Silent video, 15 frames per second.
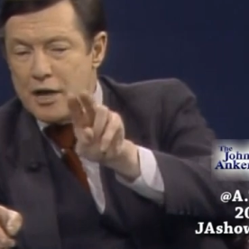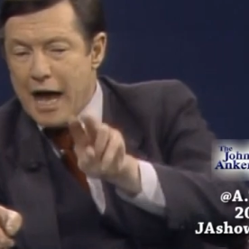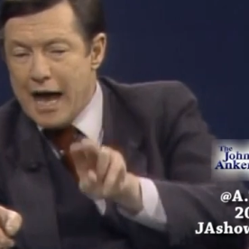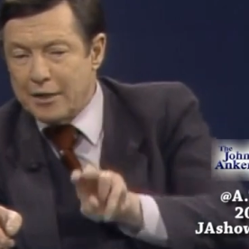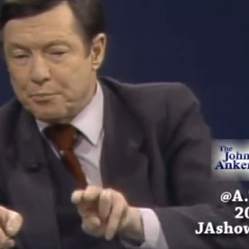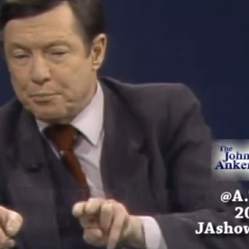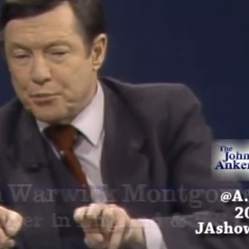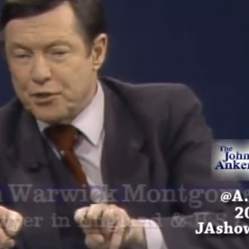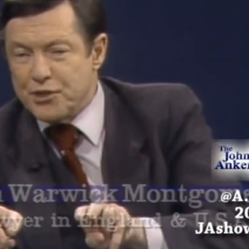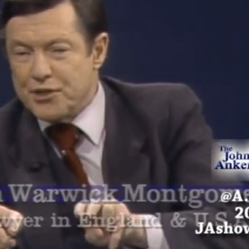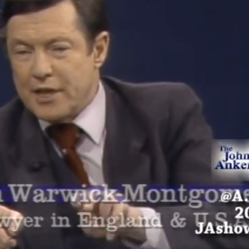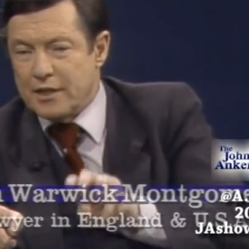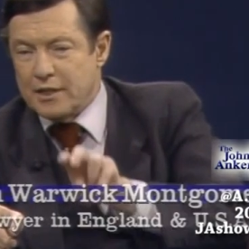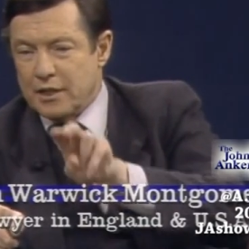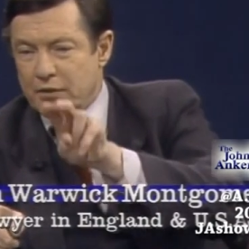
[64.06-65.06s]
not
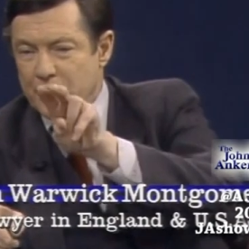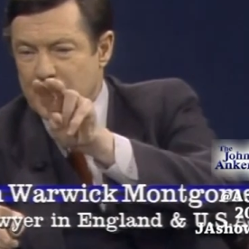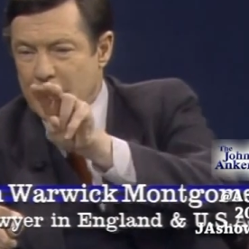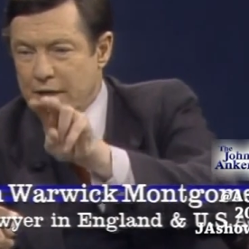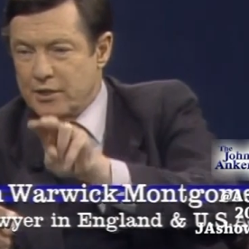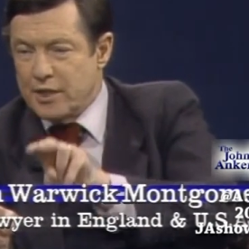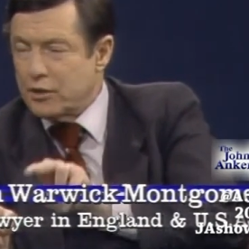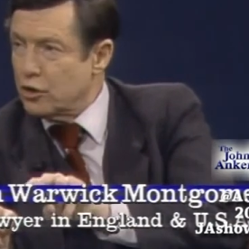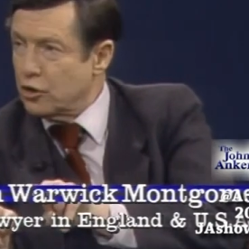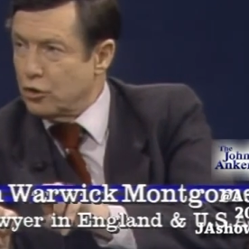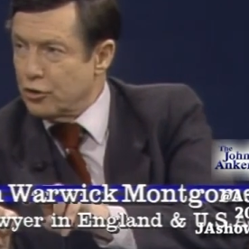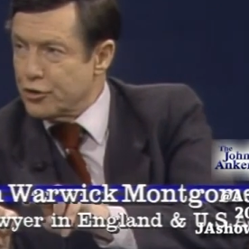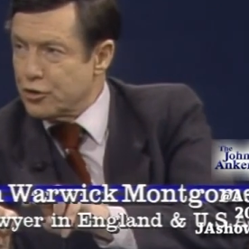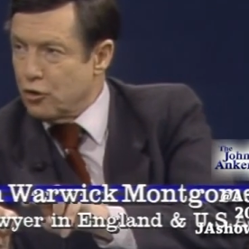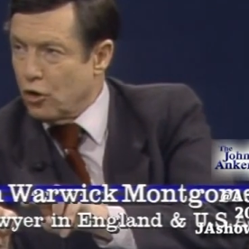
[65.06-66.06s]
presenting the
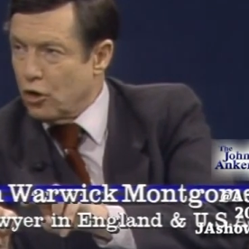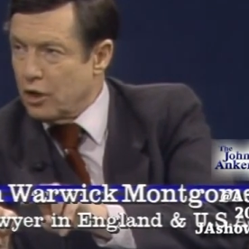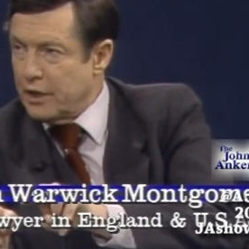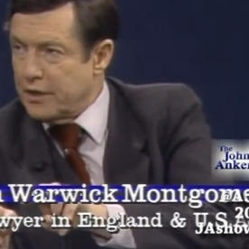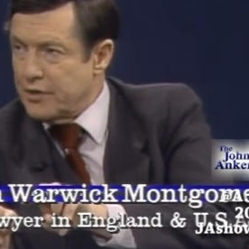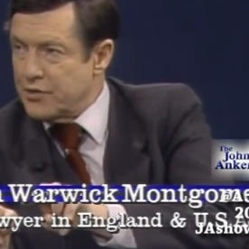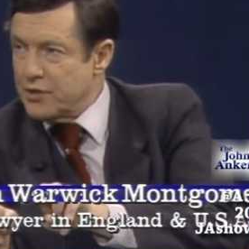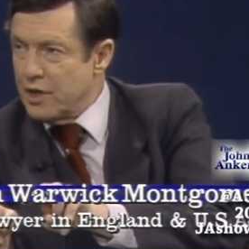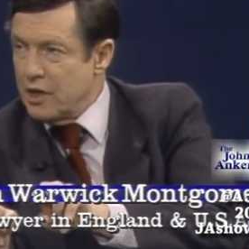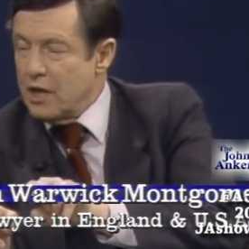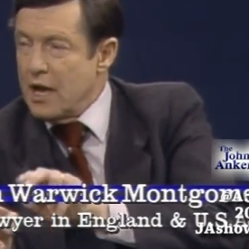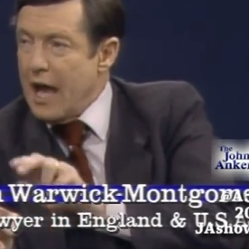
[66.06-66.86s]
identical stories,